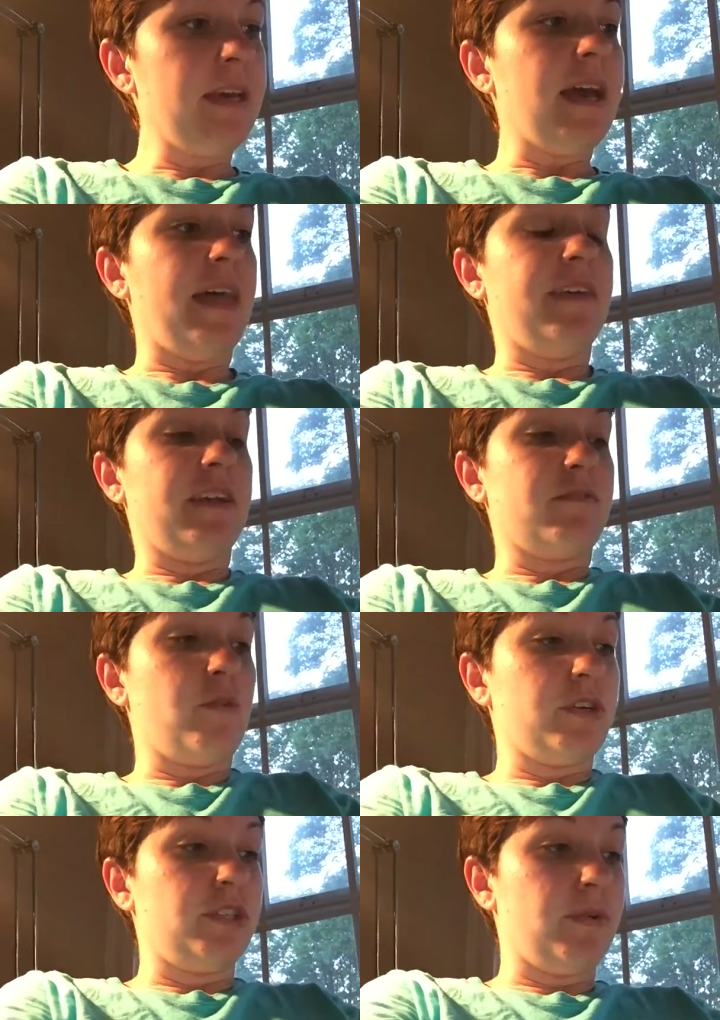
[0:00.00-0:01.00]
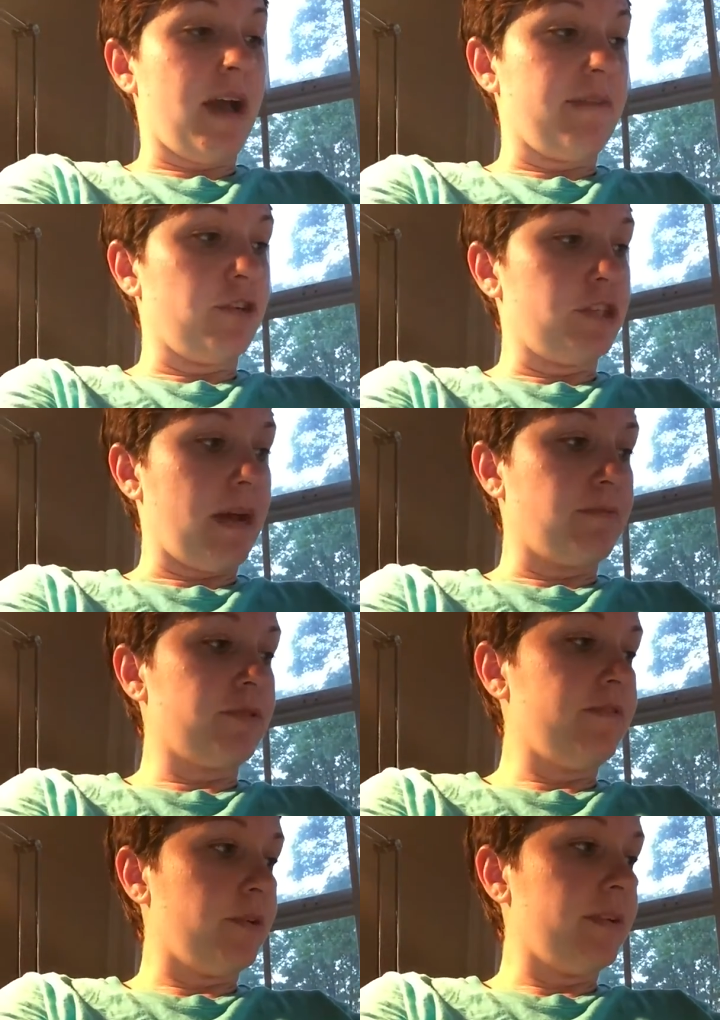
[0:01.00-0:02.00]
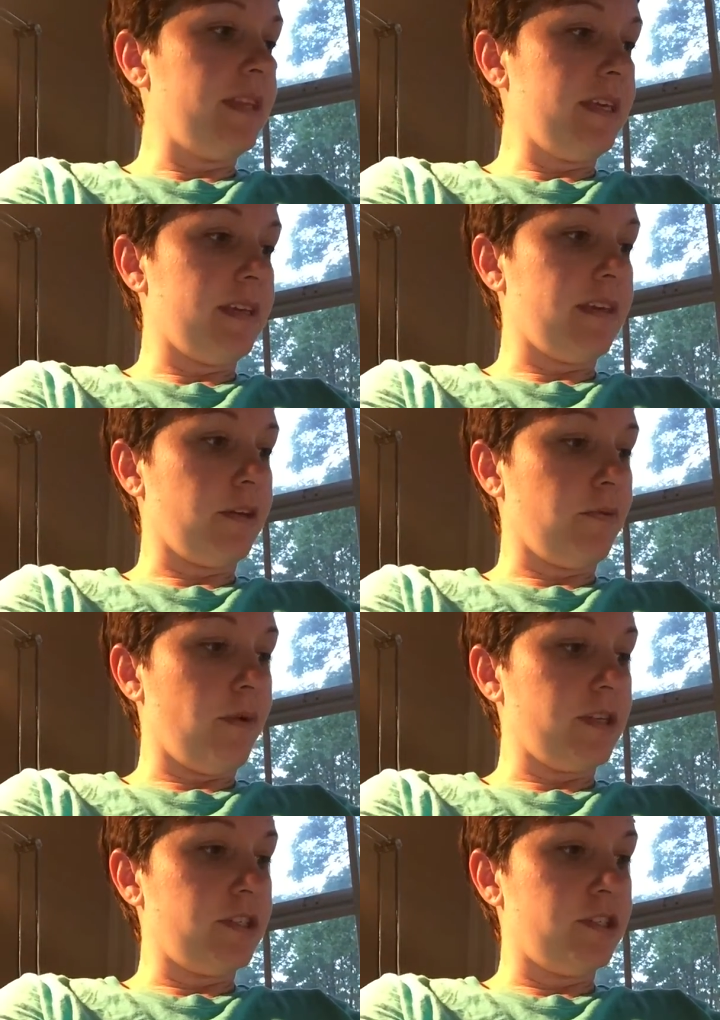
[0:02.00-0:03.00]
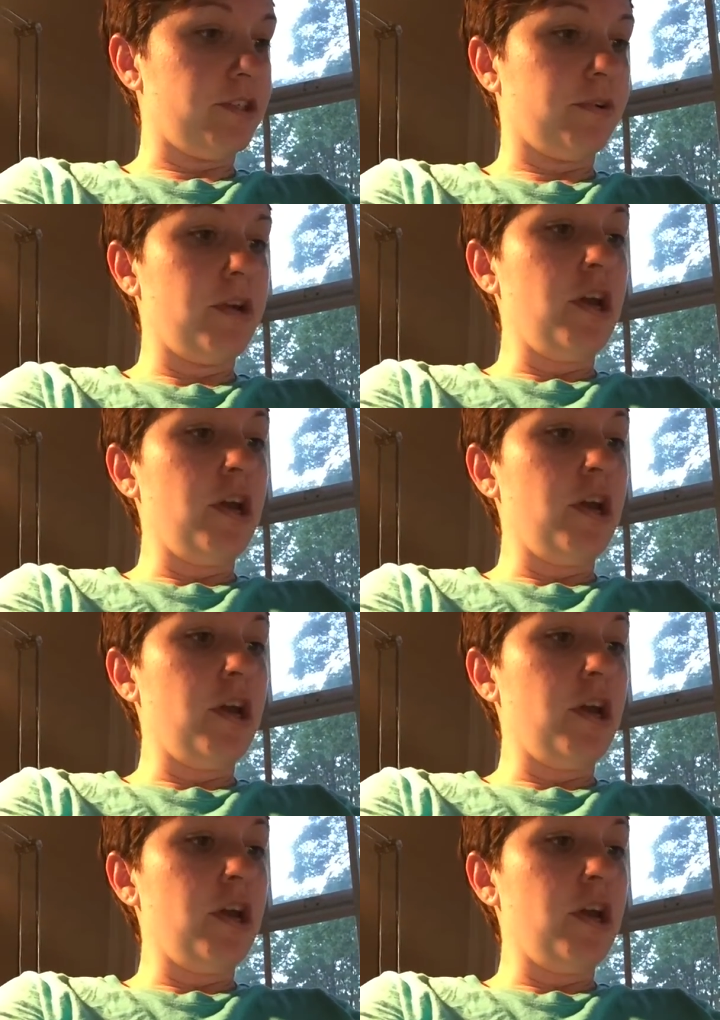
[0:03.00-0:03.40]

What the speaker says: And then, of course, you have your chapter review at the end that you'll want to do.